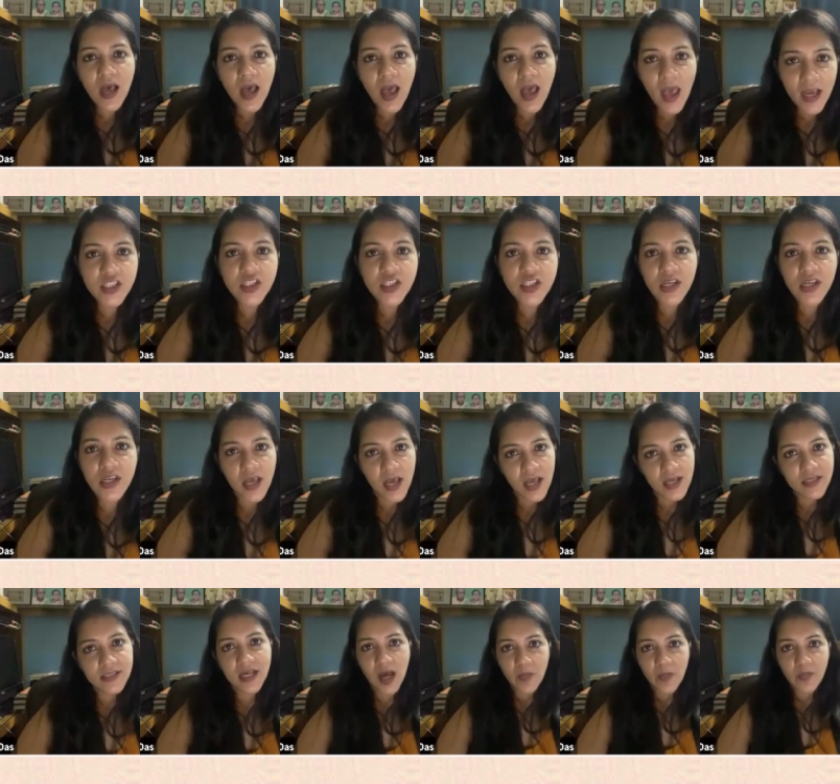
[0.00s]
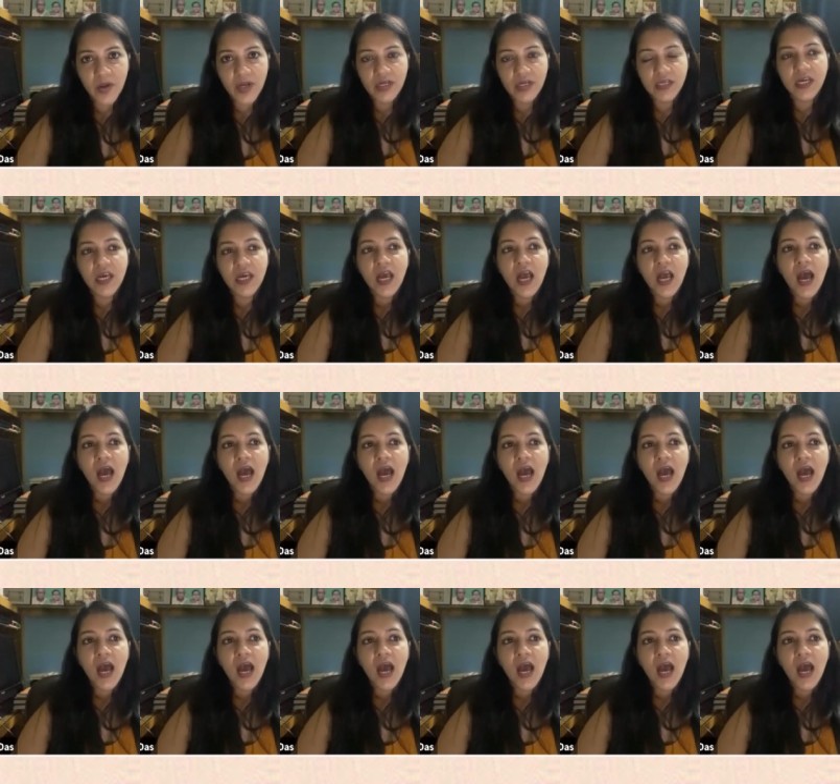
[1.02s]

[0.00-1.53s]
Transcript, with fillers: actually has happened